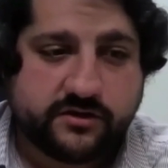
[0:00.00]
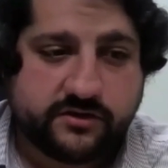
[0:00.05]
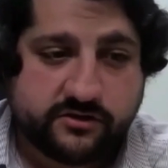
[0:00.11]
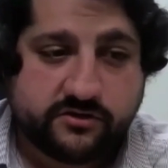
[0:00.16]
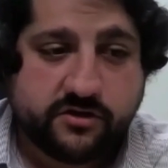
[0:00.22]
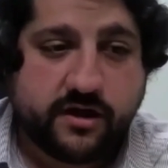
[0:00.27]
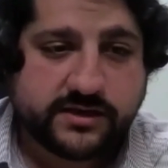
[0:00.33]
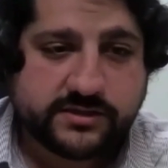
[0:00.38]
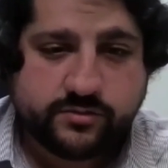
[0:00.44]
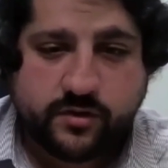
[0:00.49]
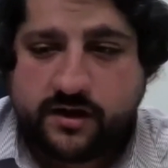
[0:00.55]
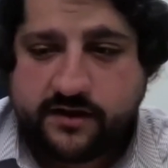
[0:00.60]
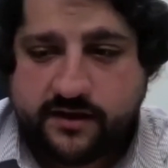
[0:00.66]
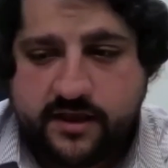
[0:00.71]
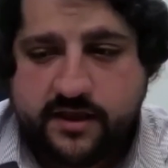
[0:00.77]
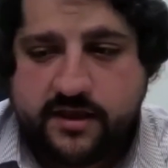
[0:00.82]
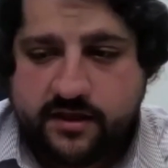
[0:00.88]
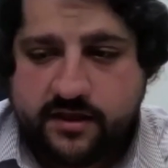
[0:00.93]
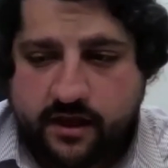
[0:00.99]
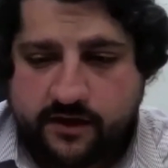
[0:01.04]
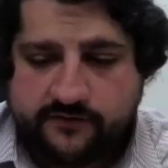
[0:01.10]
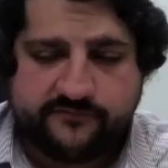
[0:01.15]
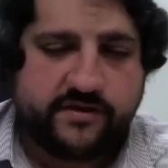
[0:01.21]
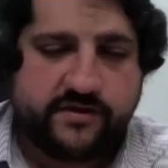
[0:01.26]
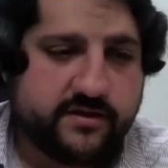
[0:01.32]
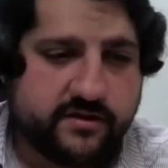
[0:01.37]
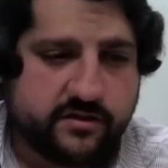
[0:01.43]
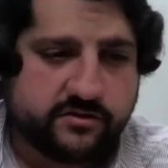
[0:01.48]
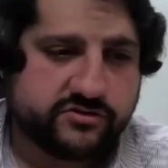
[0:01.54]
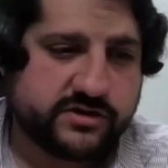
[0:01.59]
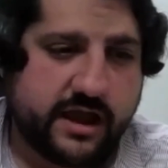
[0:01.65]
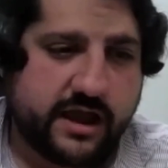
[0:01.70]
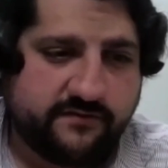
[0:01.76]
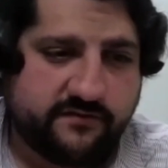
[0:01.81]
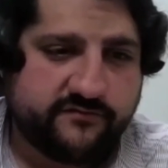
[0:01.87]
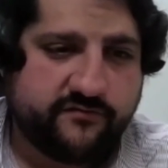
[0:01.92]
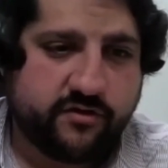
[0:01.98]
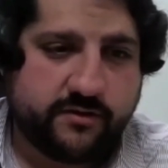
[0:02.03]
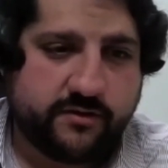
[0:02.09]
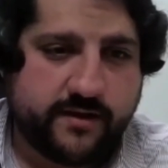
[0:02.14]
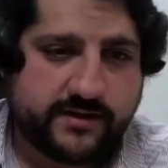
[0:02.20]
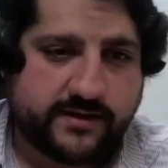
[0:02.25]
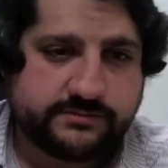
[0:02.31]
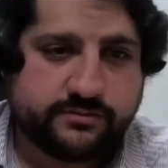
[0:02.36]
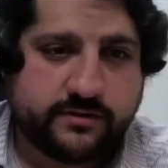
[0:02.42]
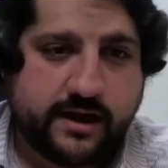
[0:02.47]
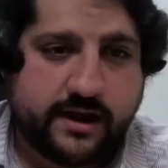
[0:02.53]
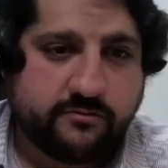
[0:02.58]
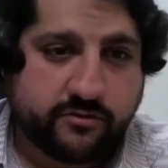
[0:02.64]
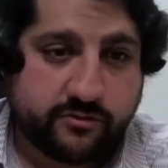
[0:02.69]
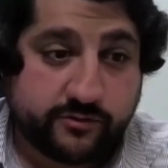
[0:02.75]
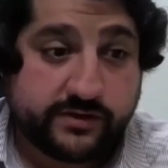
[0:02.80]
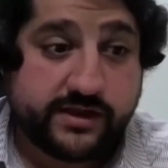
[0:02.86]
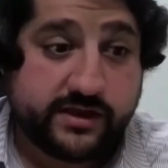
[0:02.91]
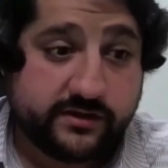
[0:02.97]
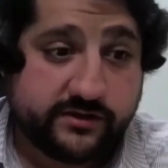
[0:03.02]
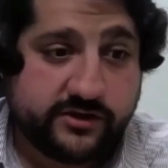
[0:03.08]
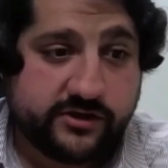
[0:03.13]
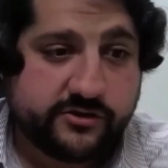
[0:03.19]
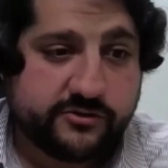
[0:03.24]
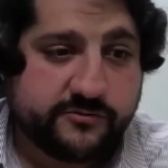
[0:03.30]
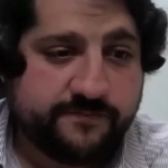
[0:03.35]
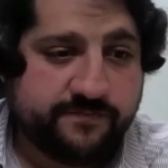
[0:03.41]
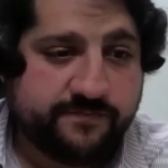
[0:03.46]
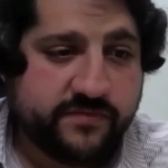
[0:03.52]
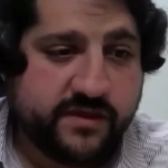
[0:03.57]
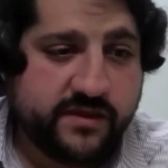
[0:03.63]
the crosswalk a vehicle driving 40 miles per hour will kill you